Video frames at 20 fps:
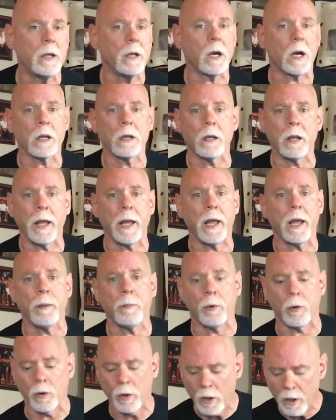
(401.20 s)

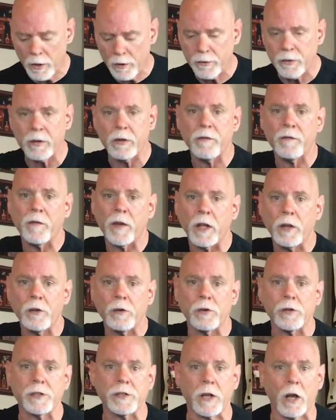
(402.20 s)
unable to
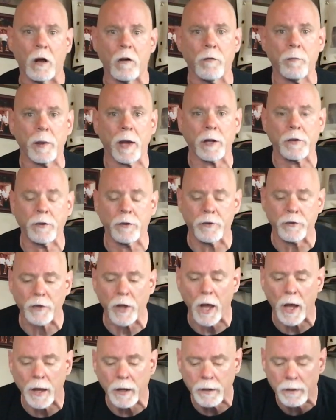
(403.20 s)
defend yourself. Back to your
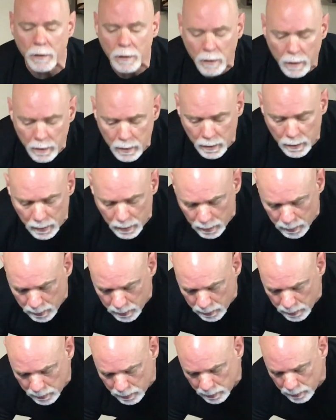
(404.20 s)
side.
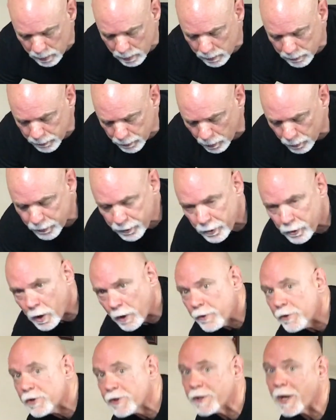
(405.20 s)
Don't turn
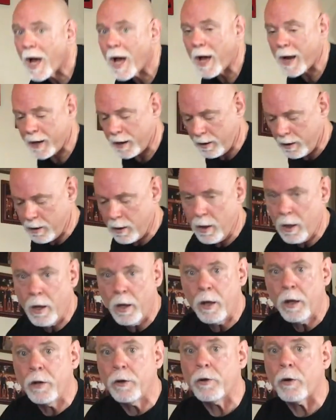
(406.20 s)
on your side.
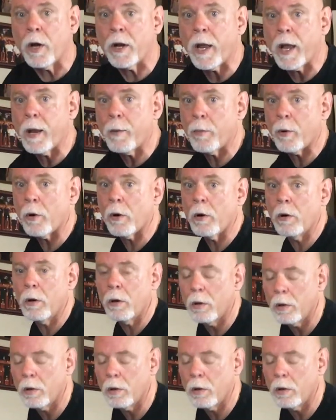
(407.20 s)
You're unable.